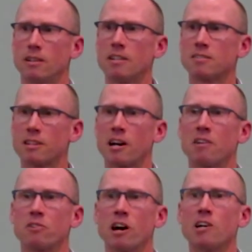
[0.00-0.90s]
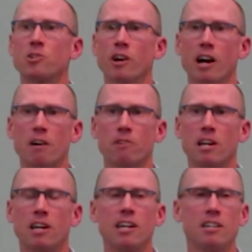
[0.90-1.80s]
That's the kind of God you have.
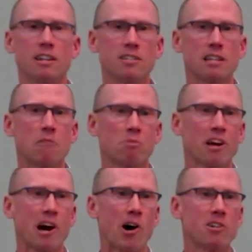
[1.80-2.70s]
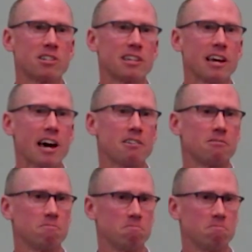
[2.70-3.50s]
He does not play hard to get.